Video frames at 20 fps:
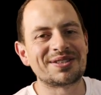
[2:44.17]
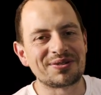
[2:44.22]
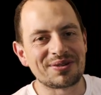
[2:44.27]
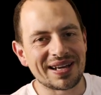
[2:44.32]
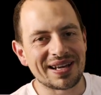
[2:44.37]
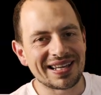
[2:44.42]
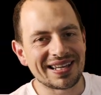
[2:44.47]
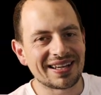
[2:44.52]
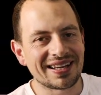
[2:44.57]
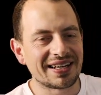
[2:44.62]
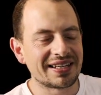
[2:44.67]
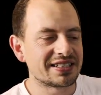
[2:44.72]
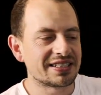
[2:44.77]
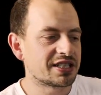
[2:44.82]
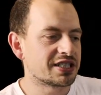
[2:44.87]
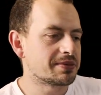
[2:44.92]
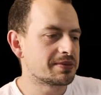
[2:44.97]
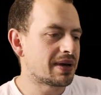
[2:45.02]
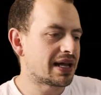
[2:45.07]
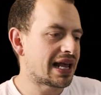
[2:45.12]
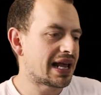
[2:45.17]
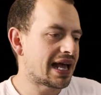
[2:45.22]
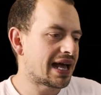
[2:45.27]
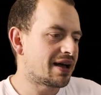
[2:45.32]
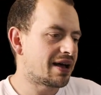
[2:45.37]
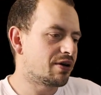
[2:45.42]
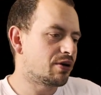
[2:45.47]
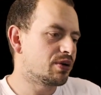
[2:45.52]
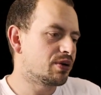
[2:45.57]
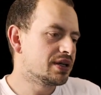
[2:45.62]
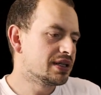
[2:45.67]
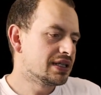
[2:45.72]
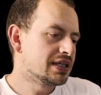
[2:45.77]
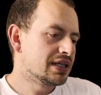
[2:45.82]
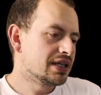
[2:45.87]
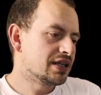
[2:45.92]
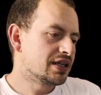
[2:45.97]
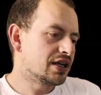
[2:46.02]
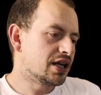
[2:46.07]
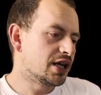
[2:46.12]
way, guys. Doesn't matter how
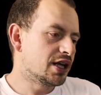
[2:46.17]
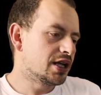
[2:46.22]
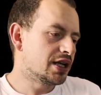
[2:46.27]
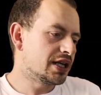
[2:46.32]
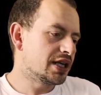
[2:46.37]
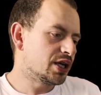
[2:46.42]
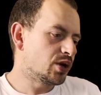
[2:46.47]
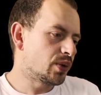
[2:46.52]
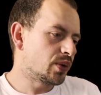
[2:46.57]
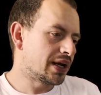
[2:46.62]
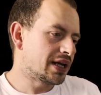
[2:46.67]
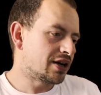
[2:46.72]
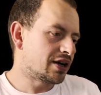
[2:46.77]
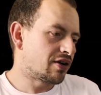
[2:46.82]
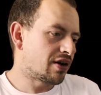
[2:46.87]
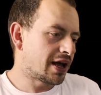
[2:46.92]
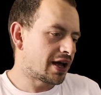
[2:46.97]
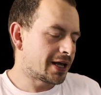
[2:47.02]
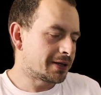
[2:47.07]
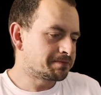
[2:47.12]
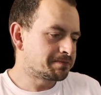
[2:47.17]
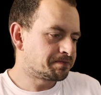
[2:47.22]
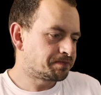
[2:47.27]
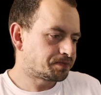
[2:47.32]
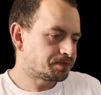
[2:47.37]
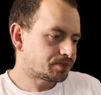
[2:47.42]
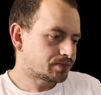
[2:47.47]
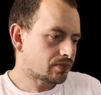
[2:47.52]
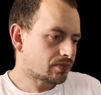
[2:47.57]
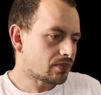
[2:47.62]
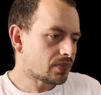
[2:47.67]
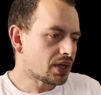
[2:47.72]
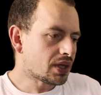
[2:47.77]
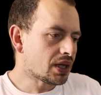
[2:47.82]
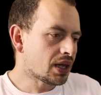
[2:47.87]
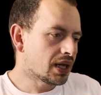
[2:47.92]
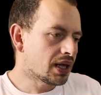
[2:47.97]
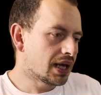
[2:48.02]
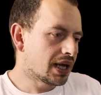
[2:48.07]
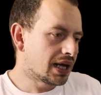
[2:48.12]
early you went grey.
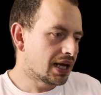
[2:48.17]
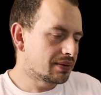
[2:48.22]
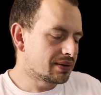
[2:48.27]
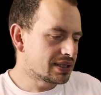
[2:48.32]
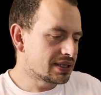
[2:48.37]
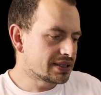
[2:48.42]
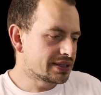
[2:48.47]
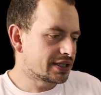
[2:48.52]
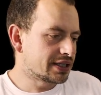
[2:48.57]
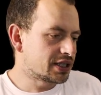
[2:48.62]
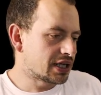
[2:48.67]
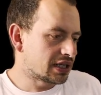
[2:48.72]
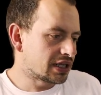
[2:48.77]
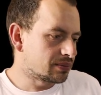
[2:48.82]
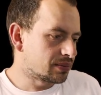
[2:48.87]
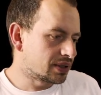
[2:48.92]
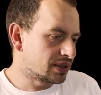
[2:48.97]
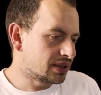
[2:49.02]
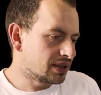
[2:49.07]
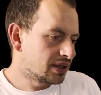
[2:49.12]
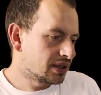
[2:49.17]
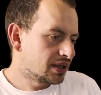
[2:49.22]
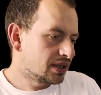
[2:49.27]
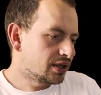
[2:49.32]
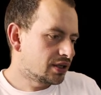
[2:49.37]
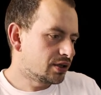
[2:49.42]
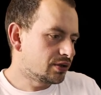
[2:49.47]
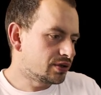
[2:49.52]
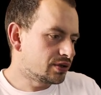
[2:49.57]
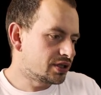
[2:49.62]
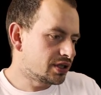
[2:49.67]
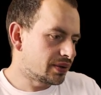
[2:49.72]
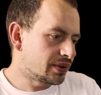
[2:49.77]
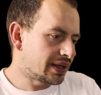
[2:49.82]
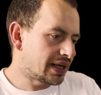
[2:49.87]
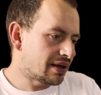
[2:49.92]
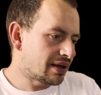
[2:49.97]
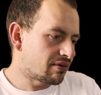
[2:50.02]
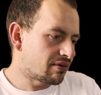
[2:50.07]
Uh, this is the gentleman who's doing it,